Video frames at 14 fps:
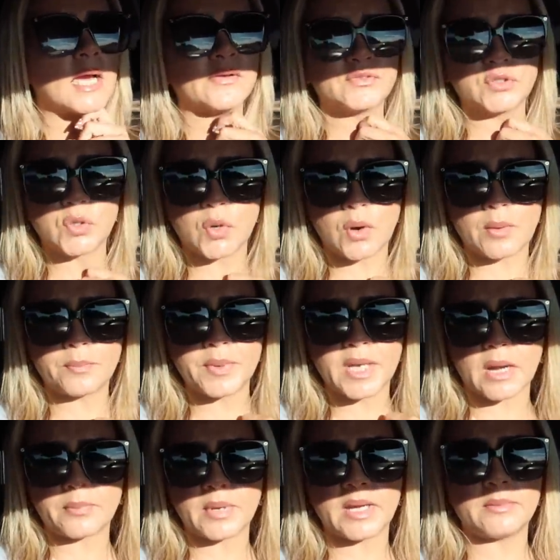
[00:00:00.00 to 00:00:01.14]
have to go and
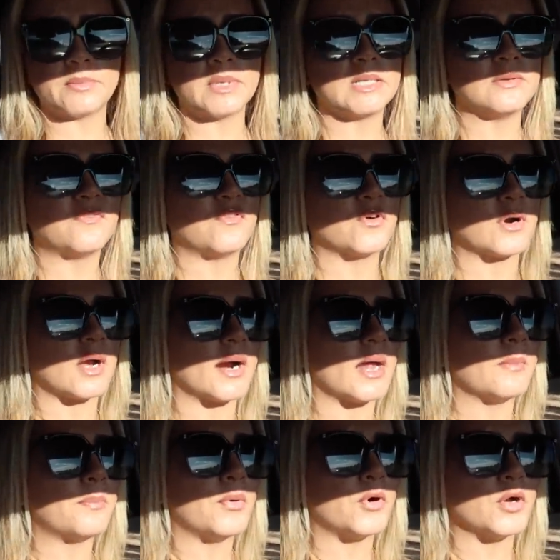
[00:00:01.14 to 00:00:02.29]
pick up Emily for her
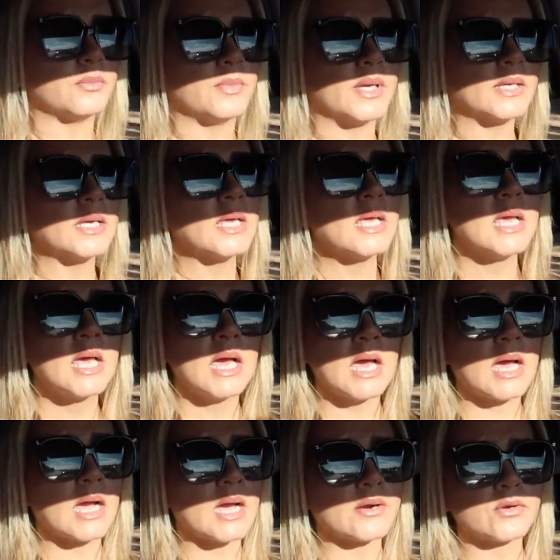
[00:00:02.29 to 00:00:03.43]
appointment.
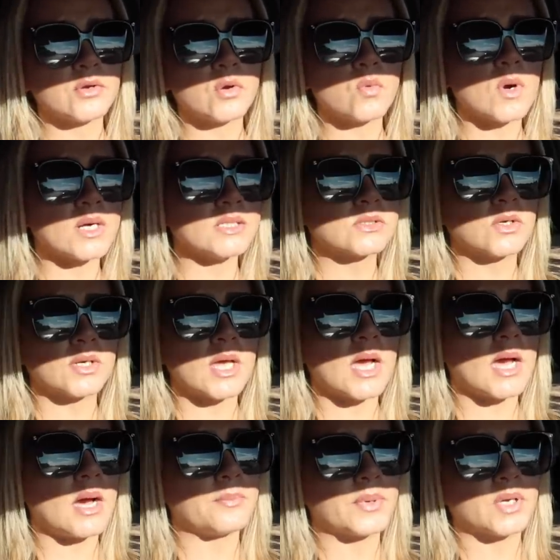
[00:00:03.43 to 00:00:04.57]
And I don't know what is gonna
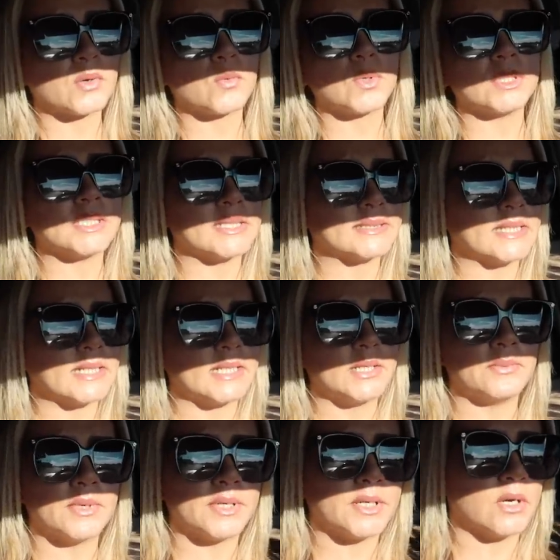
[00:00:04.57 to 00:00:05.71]
happen with the
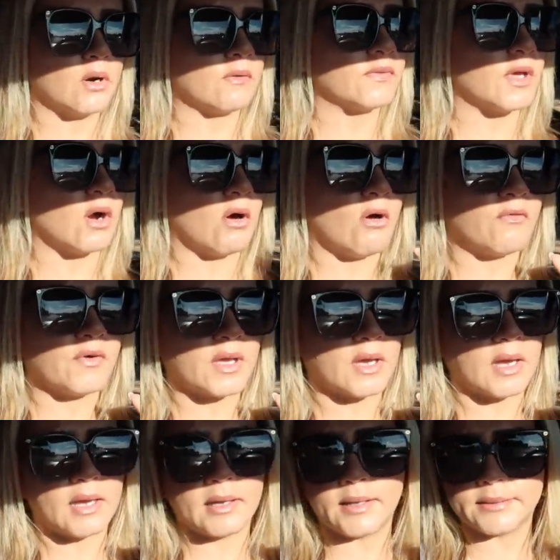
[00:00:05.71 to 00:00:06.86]
delivery of the oven
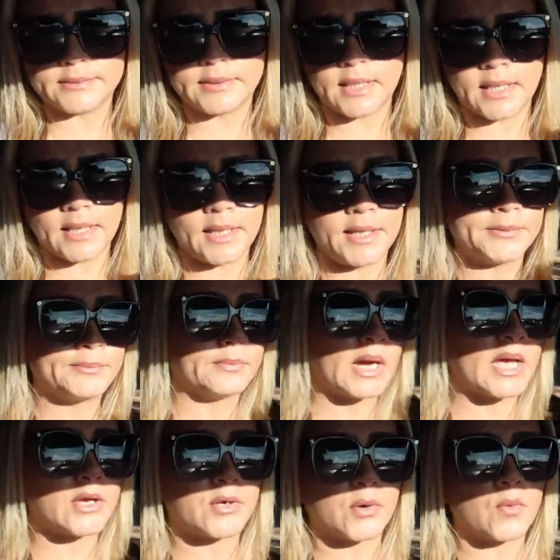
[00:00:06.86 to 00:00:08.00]
and the
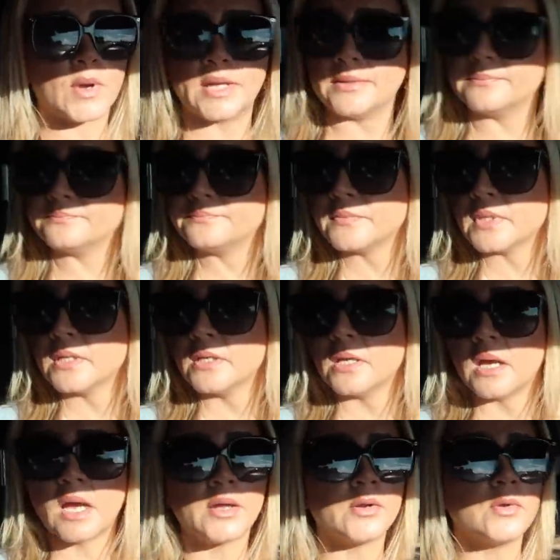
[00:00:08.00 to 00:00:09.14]
microwave.
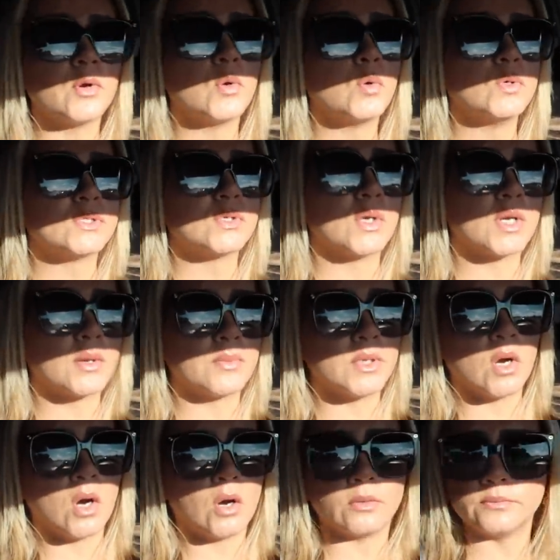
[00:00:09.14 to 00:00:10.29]
I don't know who is gonna be
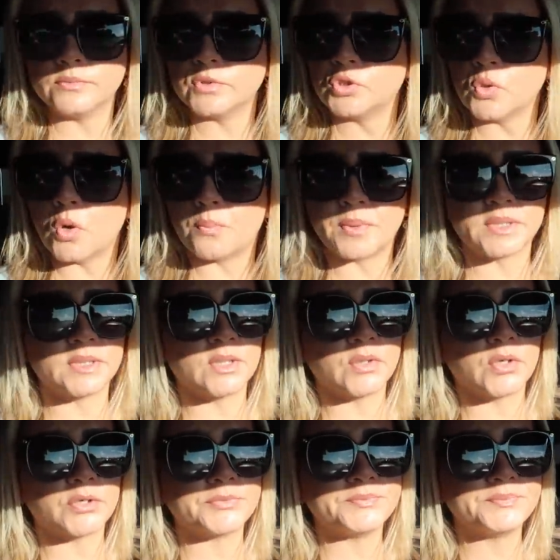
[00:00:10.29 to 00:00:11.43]
home to open the door.